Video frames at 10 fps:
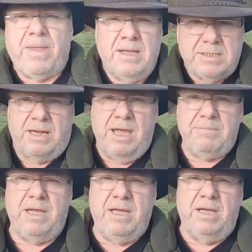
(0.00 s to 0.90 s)
So let
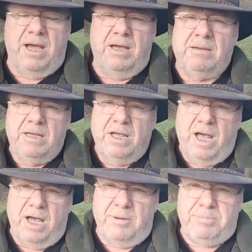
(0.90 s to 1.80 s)
me
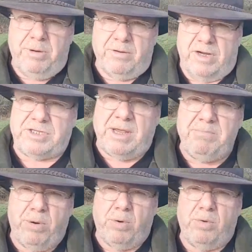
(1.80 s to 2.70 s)
put a very
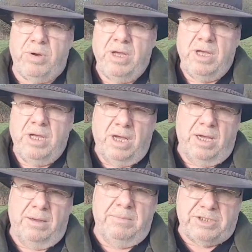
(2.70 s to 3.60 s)
simple
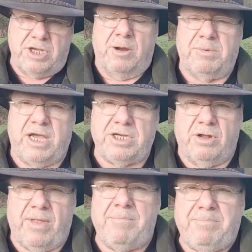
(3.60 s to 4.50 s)
interpretation
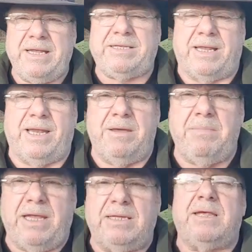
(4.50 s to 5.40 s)
on that. Basically, it
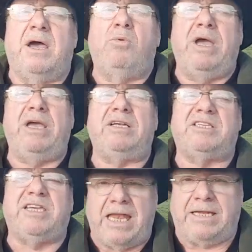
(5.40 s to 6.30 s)
means we're
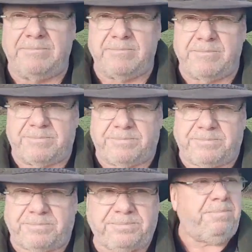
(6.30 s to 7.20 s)
skint.
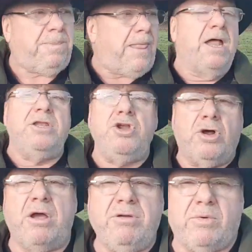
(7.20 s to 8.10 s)
And not
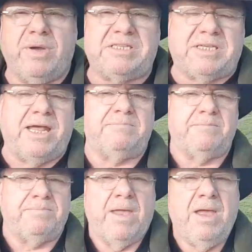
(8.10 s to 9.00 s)
only are we skint,
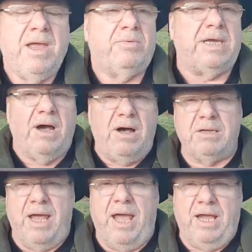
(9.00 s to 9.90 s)
we
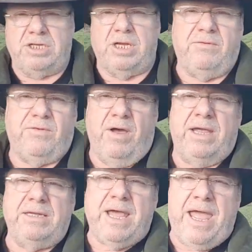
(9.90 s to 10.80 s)
can't actually
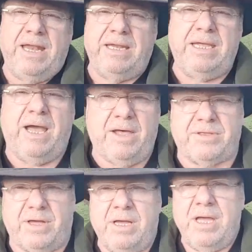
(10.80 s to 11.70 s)
find any
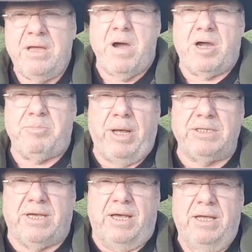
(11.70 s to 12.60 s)
other mug
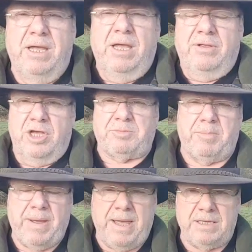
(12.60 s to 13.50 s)
punter that's
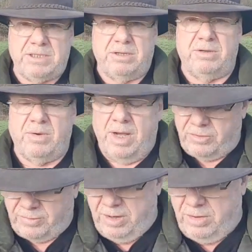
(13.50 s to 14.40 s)
prepared to
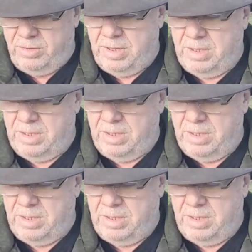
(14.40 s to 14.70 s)
throw